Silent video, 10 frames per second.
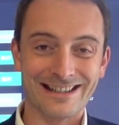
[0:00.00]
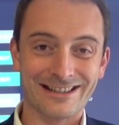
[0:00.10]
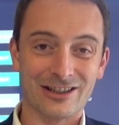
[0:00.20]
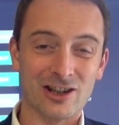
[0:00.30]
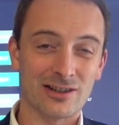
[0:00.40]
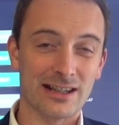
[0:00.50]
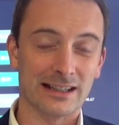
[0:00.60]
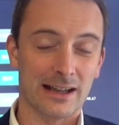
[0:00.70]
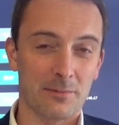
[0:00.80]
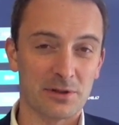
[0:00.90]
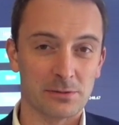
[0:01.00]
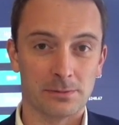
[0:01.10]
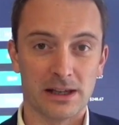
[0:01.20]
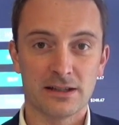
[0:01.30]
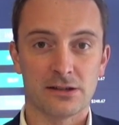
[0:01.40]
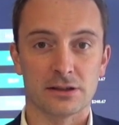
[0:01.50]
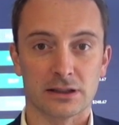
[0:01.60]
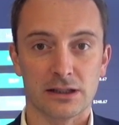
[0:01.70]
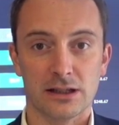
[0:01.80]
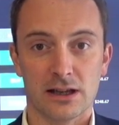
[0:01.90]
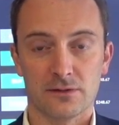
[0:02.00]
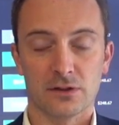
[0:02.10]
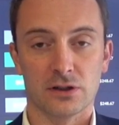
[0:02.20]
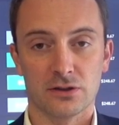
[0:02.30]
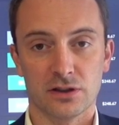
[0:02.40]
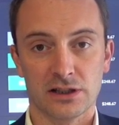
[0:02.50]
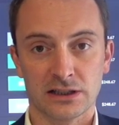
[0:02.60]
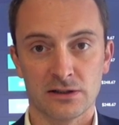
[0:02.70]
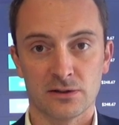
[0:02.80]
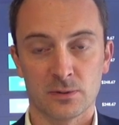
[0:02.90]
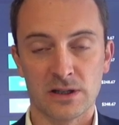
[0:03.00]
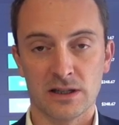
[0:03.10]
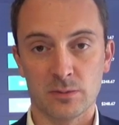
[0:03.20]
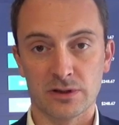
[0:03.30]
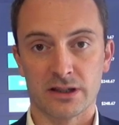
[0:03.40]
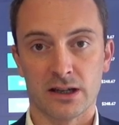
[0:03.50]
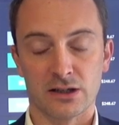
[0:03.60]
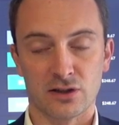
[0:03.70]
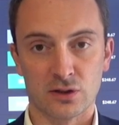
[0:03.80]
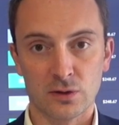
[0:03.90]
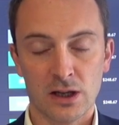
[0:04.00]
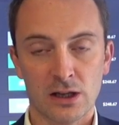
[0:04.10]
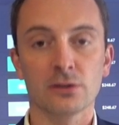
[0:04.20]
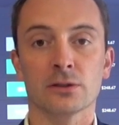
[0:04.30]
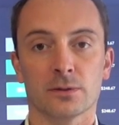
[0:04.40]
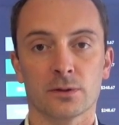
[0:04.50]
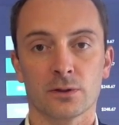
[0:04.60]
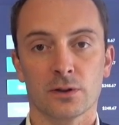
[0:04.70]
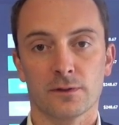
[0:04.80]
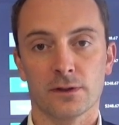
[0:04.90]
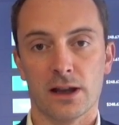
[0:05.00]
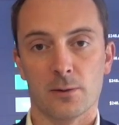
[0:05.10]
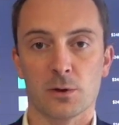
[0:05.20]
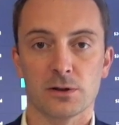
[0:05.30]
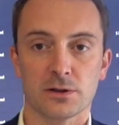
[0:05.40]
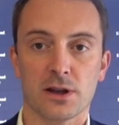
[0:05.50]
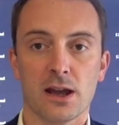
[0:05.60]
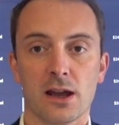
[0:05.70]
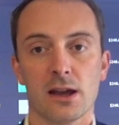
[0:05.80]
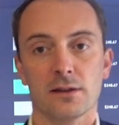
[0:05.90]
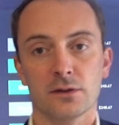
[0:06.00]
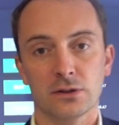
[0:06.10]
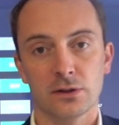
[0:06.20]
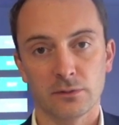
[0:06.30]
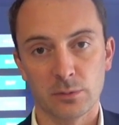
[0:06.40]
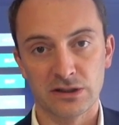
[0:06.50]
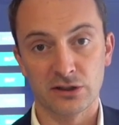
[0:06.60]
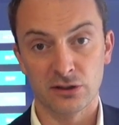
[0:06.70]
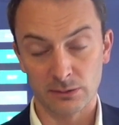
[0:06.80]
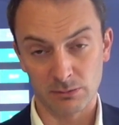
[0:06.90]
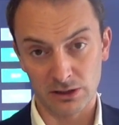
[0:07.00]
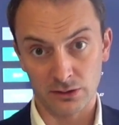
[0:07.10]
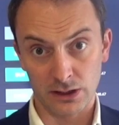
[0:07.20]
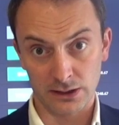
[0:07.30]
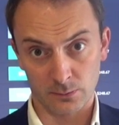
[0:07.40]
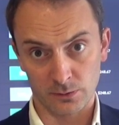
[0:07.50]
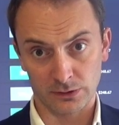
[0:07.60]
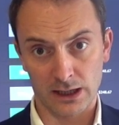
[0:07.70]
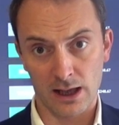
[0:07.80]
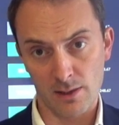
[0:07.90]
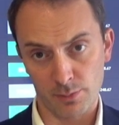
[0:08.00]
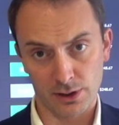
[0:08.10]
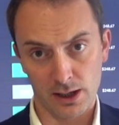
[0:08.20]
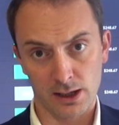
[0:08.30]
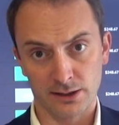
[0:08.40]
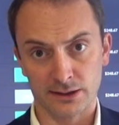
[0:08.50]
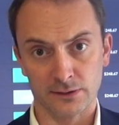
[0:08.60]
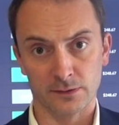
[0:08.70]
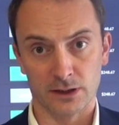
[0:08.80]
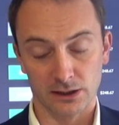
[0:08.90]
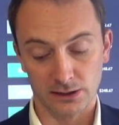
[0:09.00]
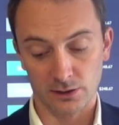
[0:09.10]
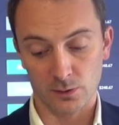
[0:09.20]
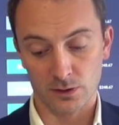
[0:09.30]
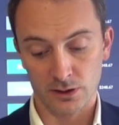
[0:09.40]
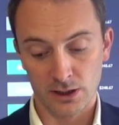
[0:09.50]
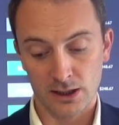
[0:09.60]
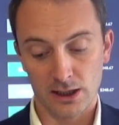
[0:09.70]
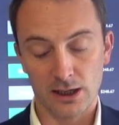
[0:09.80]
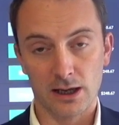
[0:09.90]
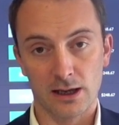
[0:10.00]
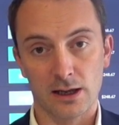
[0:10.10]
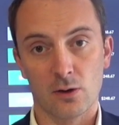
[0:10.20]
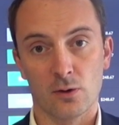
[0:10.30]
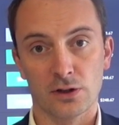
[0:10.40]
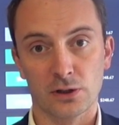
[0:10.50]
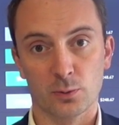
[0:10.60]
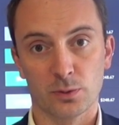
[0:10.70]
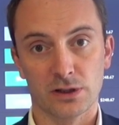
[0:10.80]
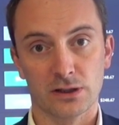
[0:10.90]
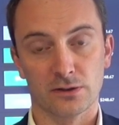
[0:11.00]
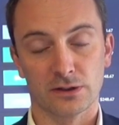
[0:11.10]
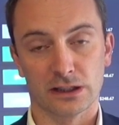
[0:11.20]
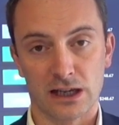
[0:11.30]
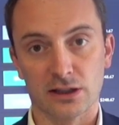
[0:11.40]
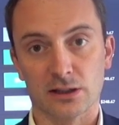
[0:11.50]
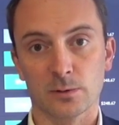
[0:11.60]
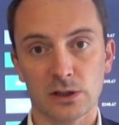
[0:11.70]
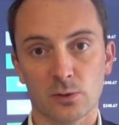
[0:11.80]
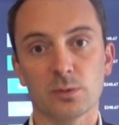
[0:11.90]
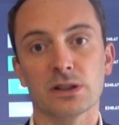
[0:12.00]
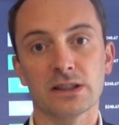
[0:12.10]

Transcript: Shares taking an absolute battering in after hours trading, down 20%. So look for that one. If you do have a position in Pinterest, it will gap significantly lower on the cash equity open